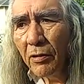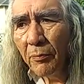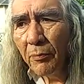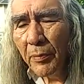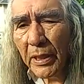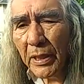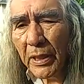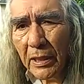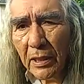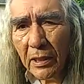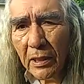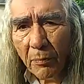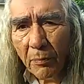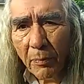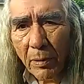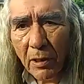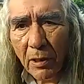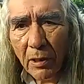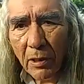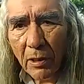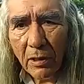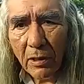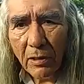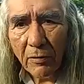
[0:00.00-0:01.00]
being a
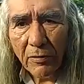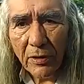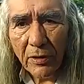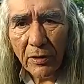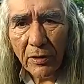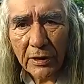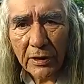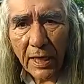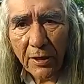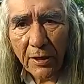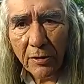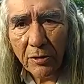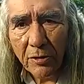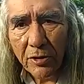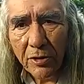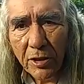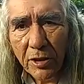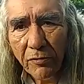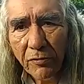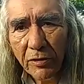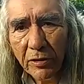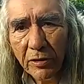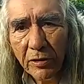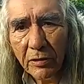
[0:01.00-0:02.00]
part of this energy
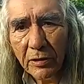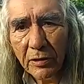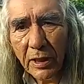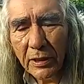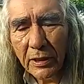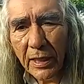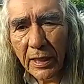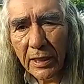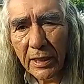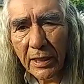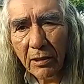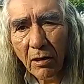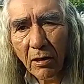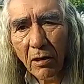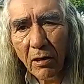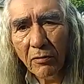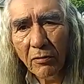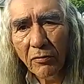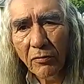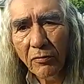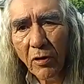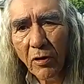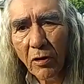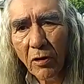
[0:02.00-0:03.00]
field that they called
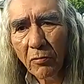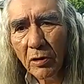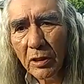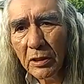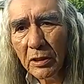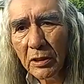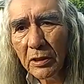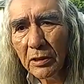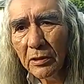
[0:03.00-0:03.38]
forward.